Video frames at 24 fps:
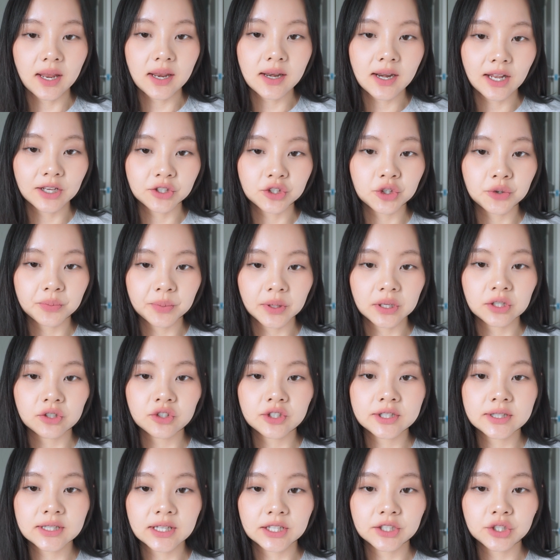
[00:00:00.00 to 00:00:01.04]
natural beige
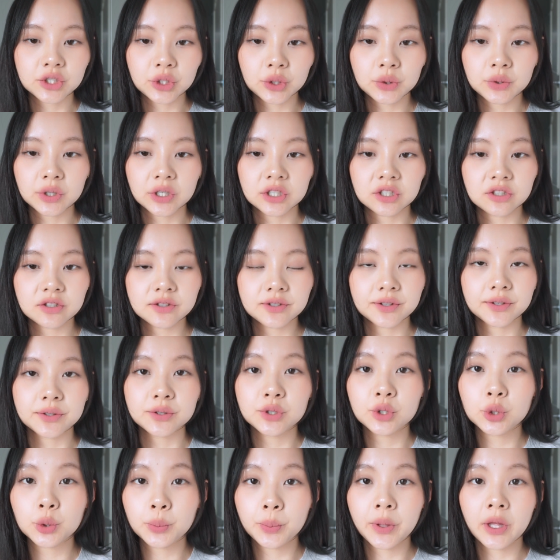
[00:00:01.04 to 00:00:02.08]
skin tone. It just looked
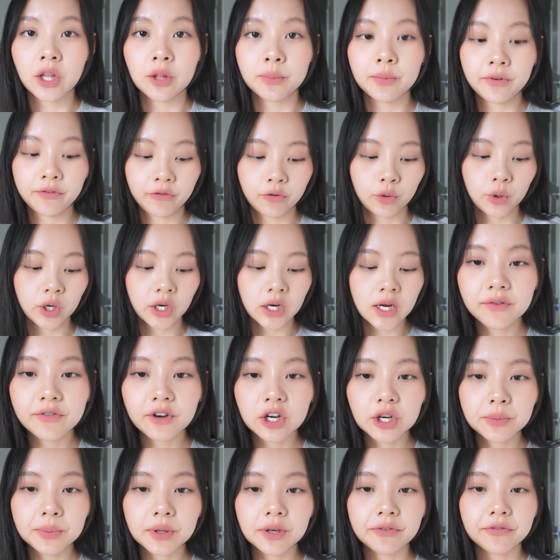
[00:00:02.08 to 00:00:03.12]
too pale before.
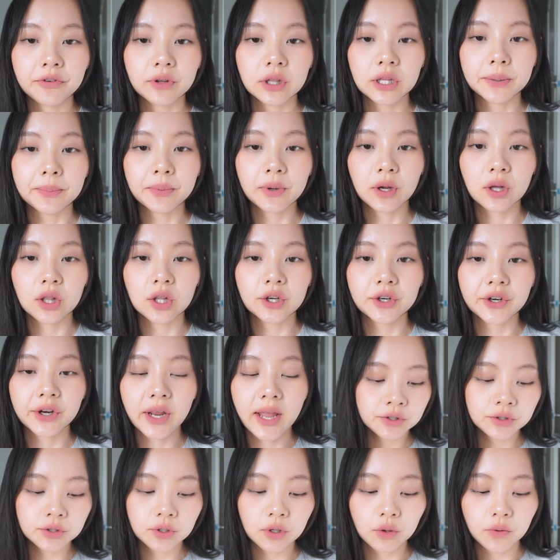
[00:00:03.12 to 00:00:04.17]
Very beautiful lip color.
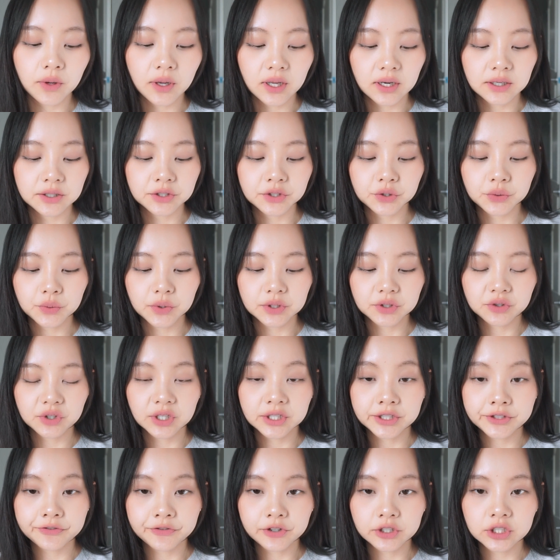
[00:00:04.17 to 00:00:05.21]
Let's go ahead and do a
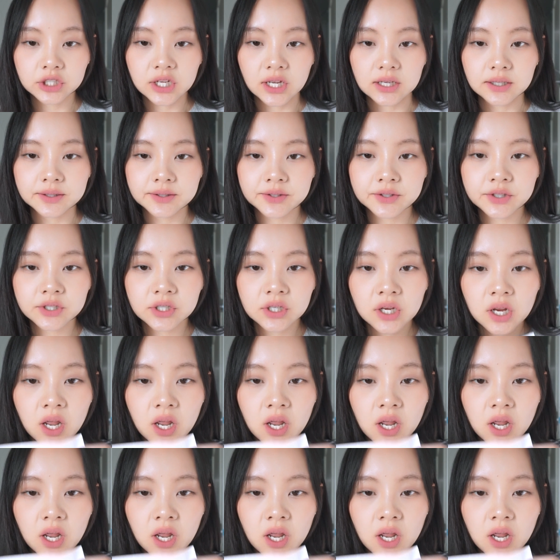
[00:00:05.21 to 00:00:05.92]
transfer test.